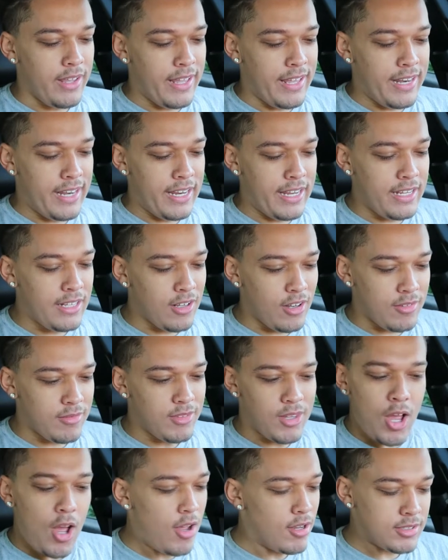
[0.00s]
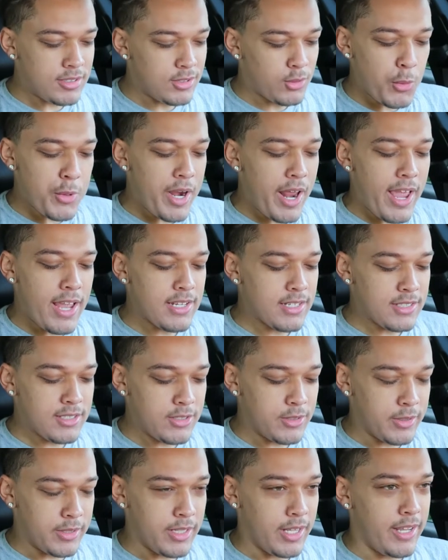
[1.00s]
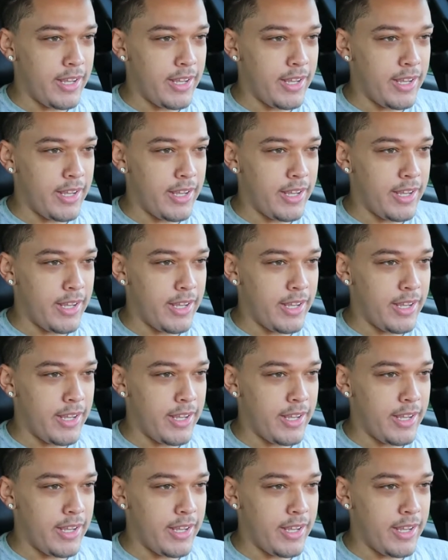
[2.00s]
and he lost three days into it.